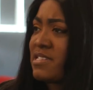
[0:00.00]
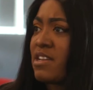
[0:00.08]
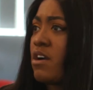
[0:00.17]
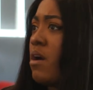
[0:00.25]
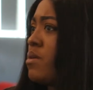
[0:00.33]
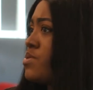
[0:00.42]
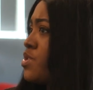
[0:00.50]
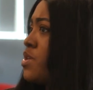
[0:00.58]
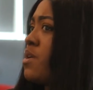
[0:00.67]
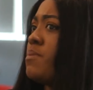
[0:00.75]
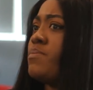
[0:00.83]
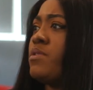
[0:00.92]
and culture
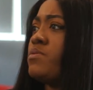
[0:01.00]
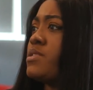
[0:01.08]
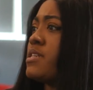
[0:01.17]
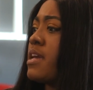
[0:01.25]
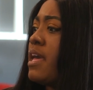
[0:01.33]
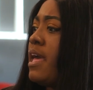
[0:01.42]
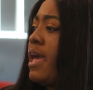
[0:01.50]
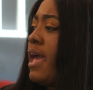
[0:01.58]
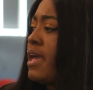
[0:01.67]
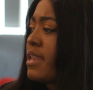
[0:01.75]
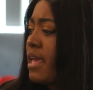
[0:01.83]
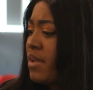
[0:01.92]
and music
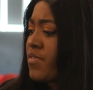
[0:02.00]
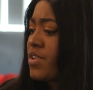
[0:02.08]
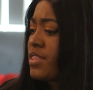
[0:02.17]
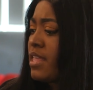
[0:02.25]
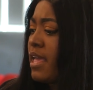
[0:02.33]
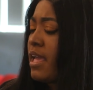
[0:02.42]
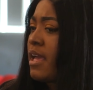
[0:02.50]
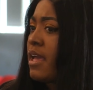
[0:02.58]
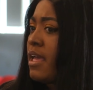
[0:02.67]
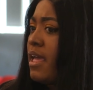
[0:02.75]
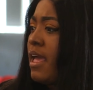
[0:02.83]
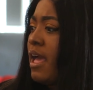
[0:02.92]
and everything.
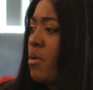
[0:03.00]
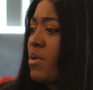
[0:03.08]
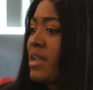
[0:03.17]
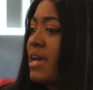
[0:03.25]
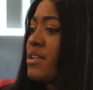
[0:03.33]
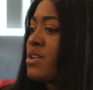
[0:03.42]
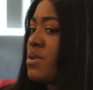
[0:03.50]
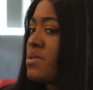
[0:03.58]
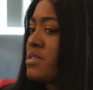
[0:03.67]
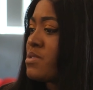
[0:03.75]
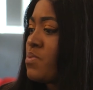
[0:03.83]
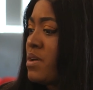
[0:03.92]
And what I
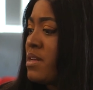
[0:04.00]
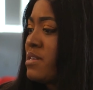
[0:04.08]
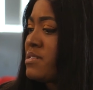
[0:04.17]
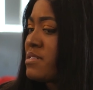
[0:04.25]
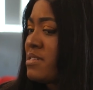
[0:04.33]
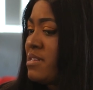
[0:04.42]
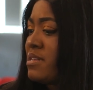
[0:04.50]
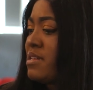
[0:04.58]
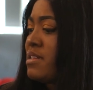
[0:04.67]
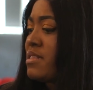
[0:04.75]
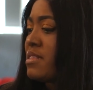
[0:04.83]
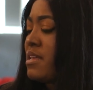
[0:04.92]
noticed was
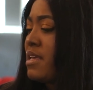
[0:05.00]
the